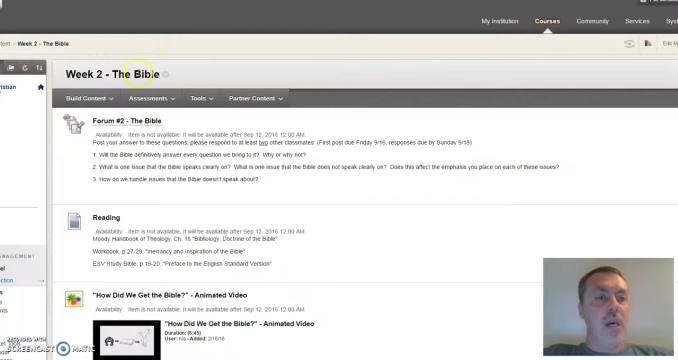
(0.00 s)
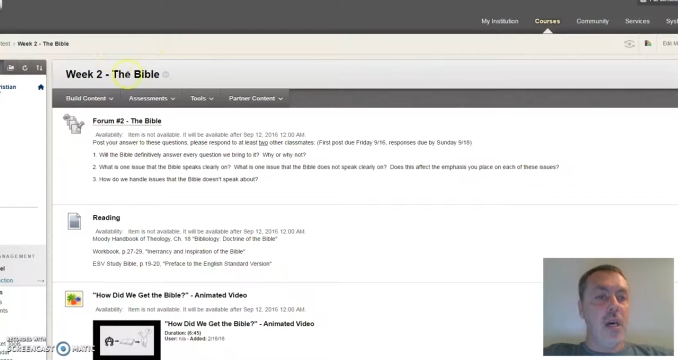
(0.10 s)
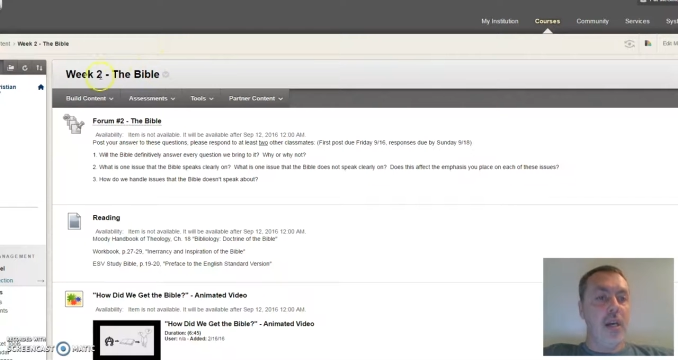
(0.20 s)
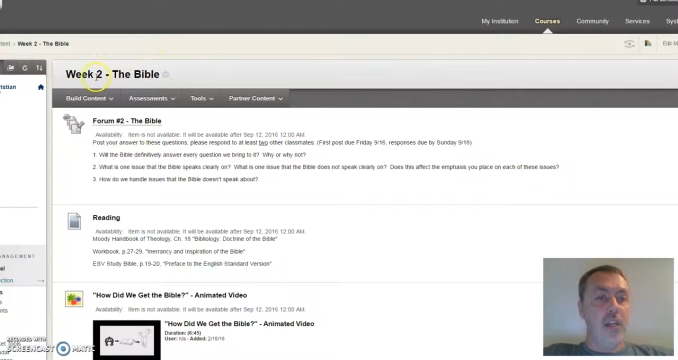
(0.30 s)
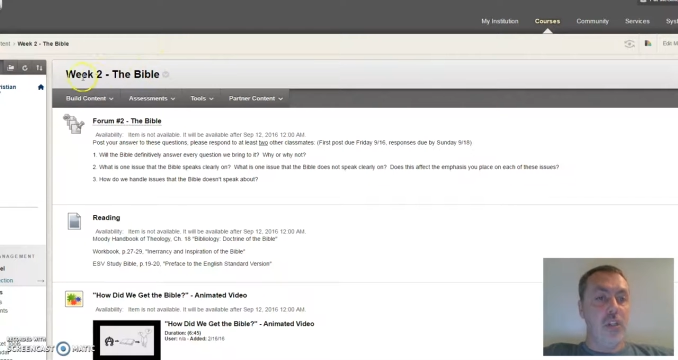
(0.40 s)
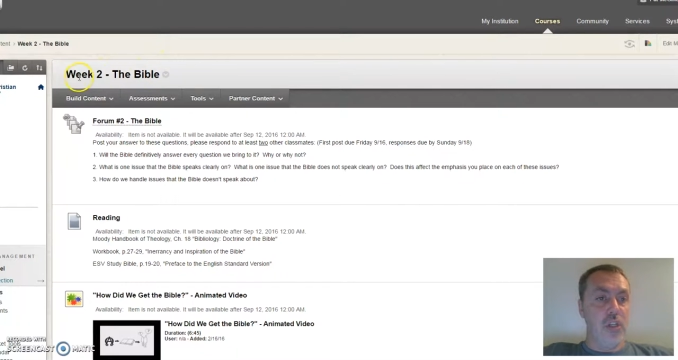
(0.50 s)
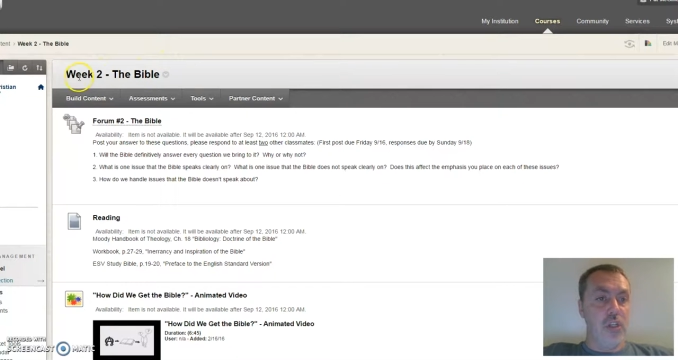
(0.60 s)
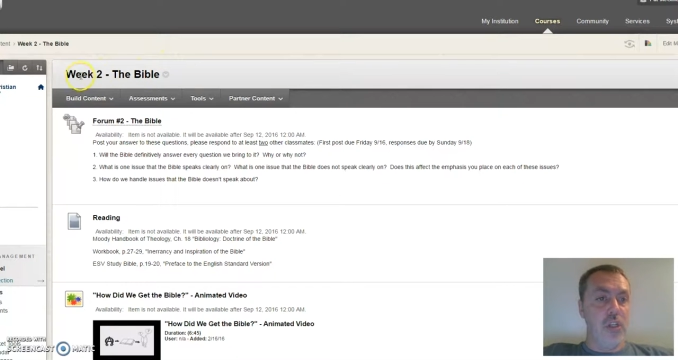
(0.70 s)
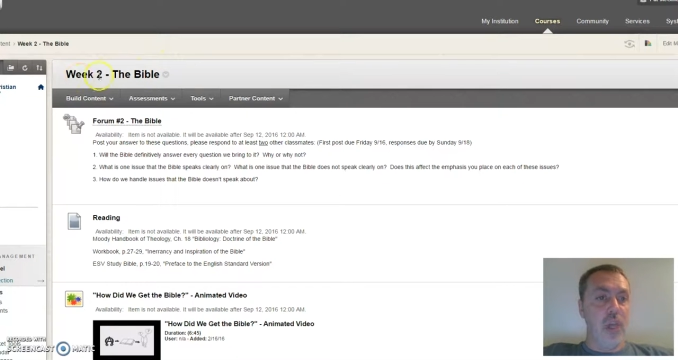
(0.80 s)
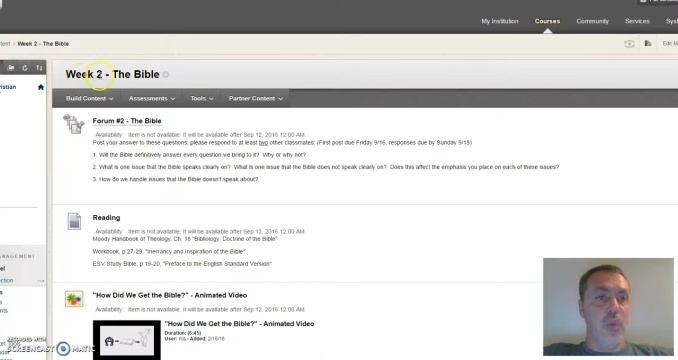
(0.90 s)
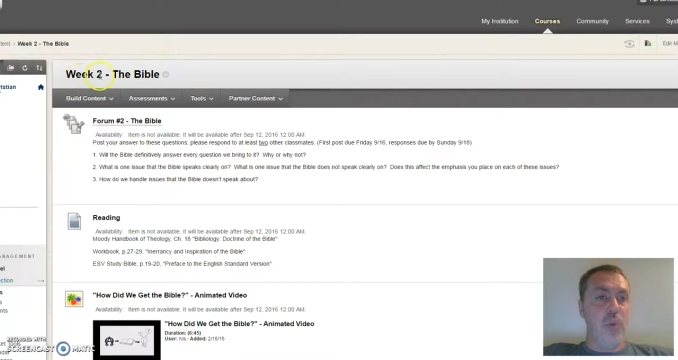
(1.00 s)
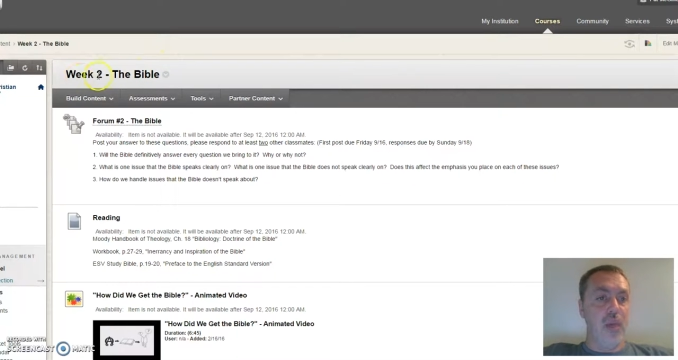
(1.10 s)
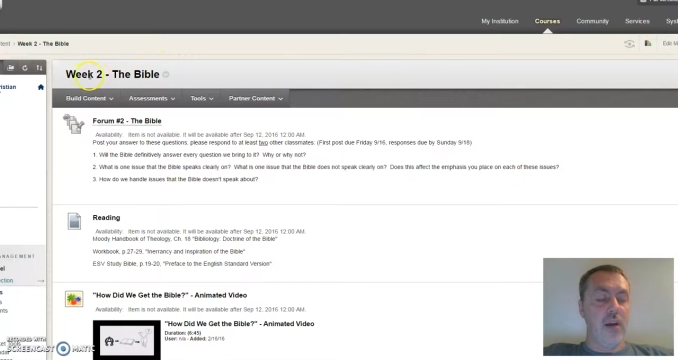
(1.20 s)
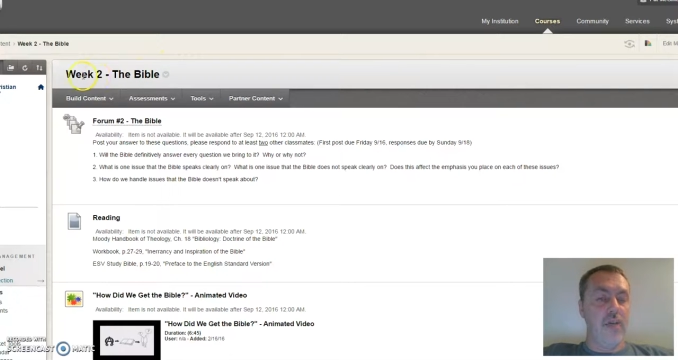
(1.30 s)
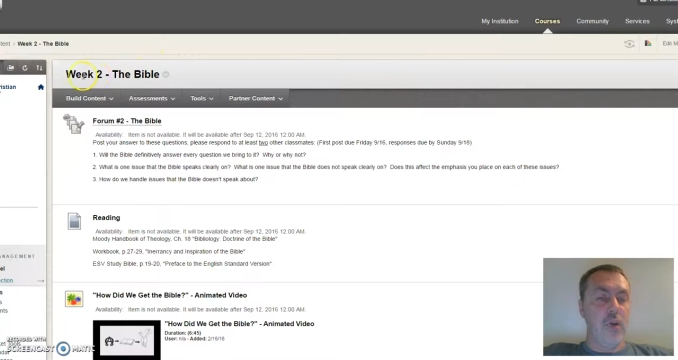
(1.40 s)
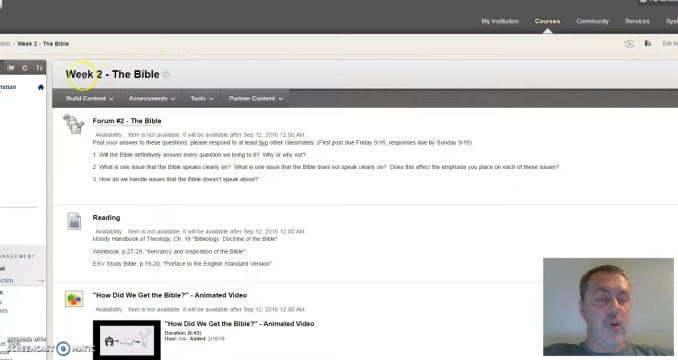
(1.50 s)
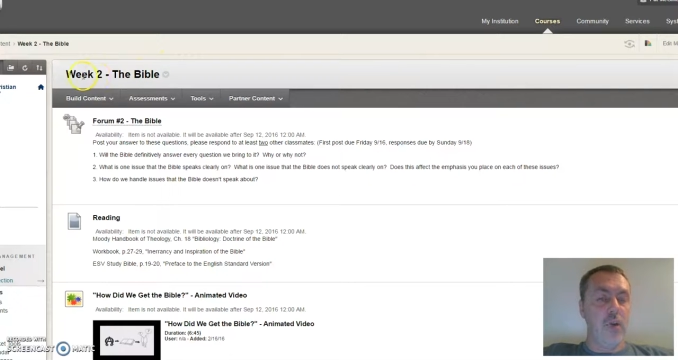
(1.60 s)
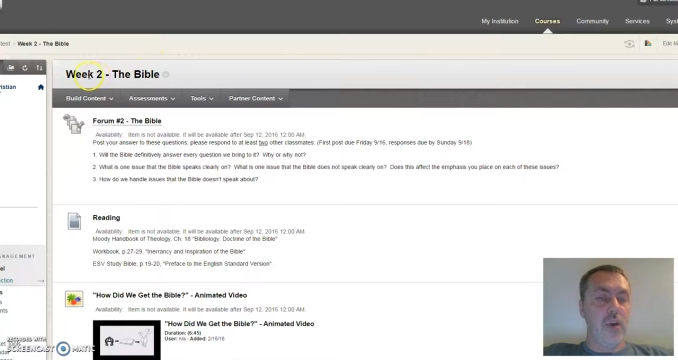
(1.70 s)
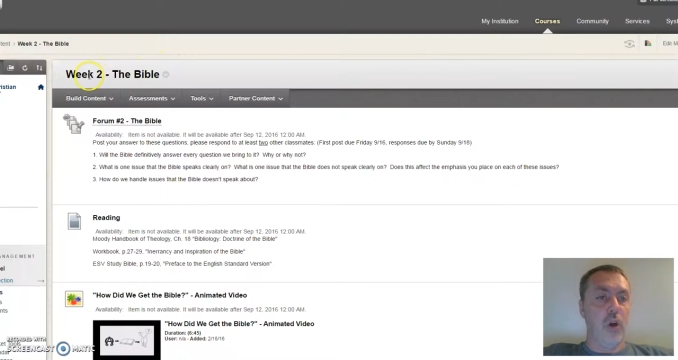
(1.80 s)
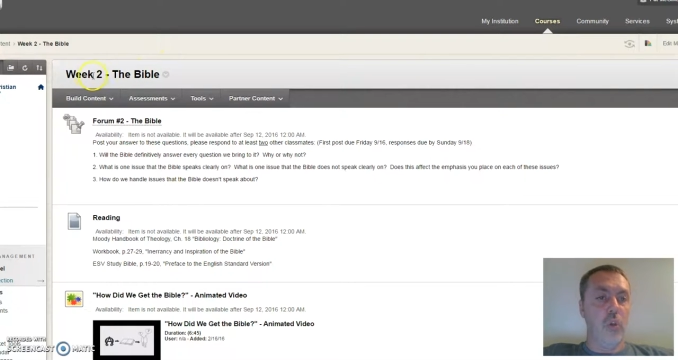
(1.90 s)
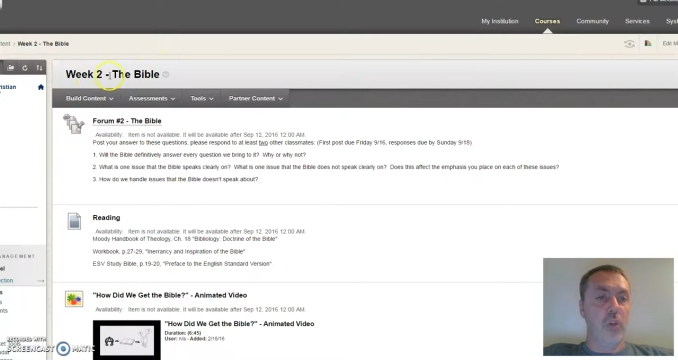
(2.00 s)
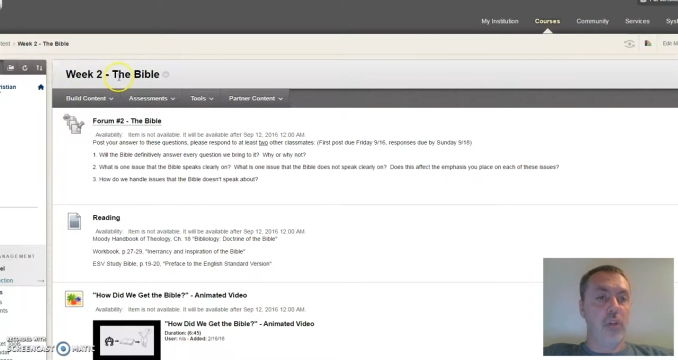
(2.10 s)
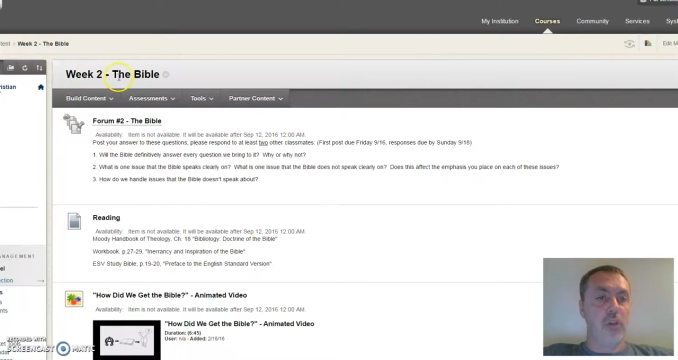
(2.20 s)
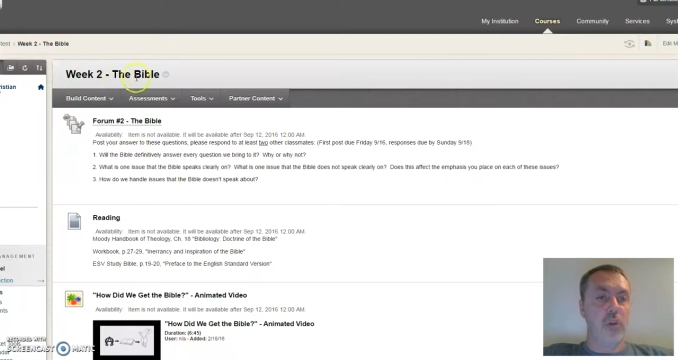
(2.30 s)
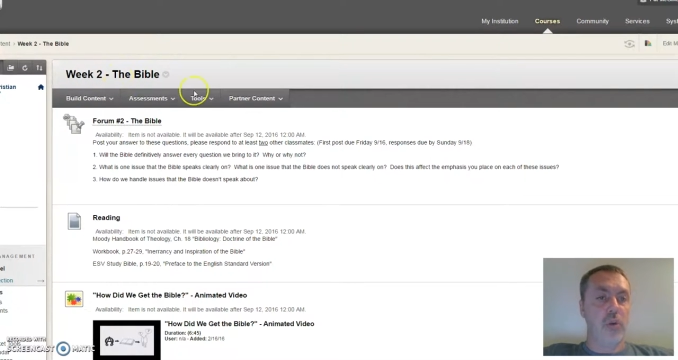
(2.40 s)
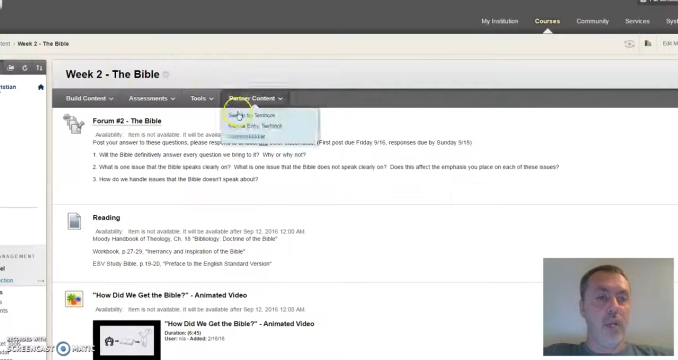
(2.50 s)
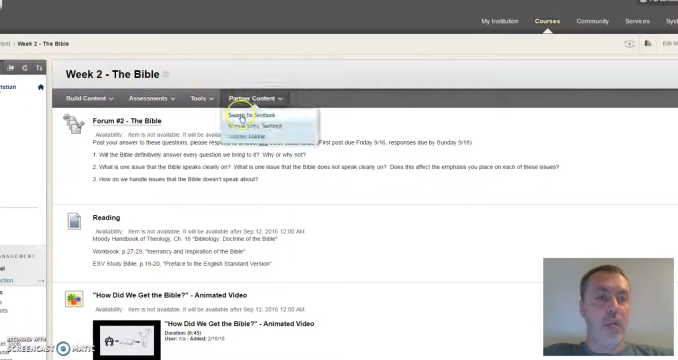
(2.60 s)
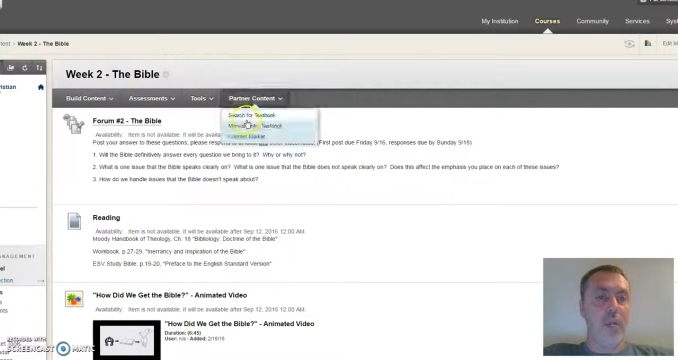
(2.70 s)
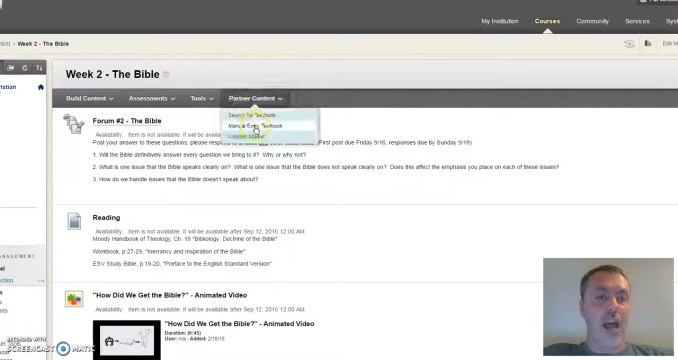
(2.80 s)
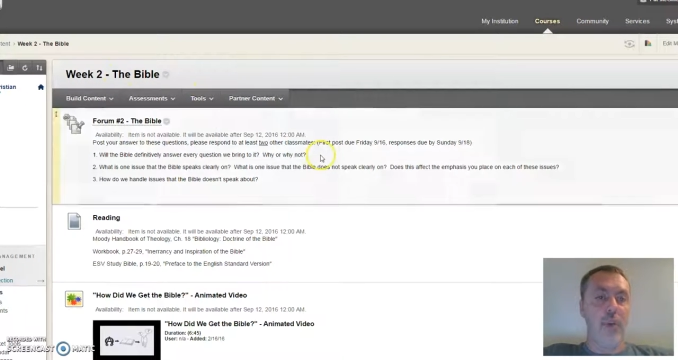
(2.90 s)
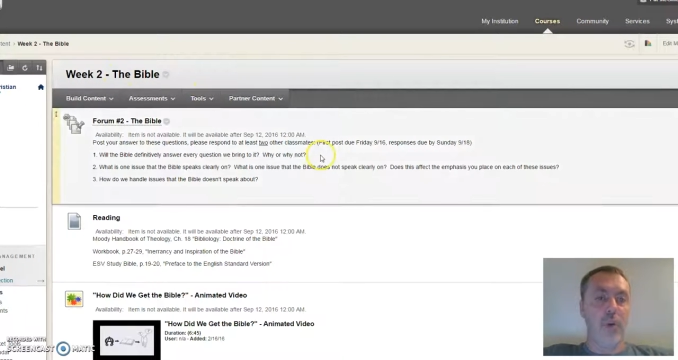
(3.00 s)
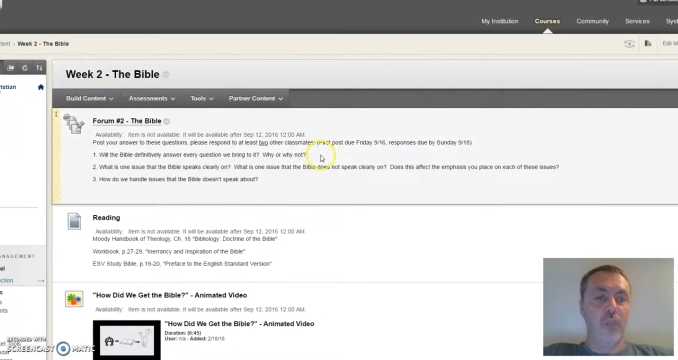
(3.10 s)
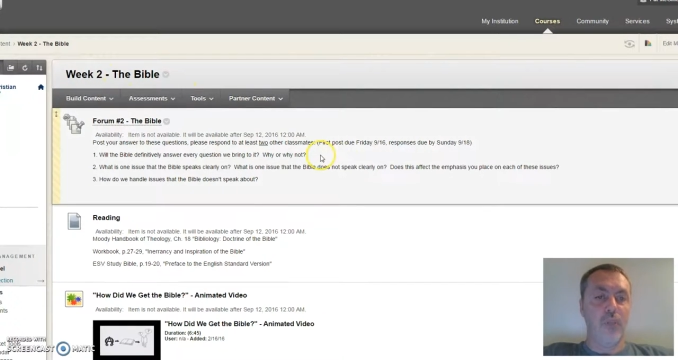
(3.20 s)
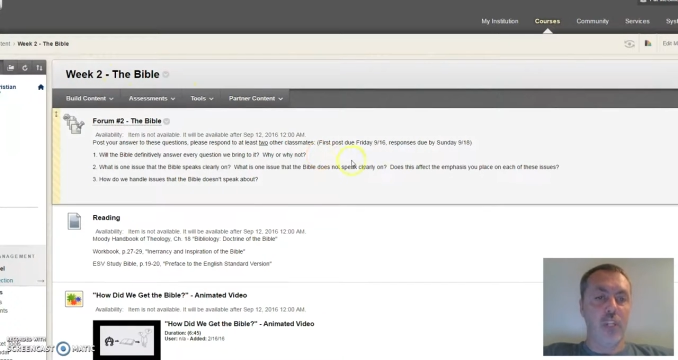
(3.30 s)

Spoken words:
and it should say a folder called week 2 and the Bible.